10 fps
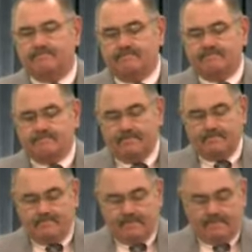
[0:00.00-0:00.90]

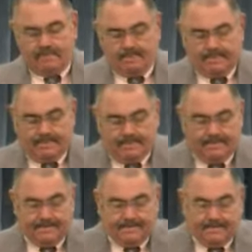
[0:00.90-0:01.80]

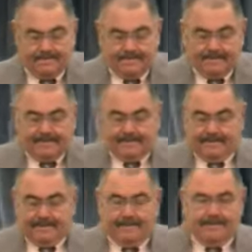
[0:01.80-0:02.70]

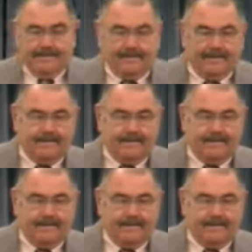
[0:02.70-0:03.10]
(no one is talking)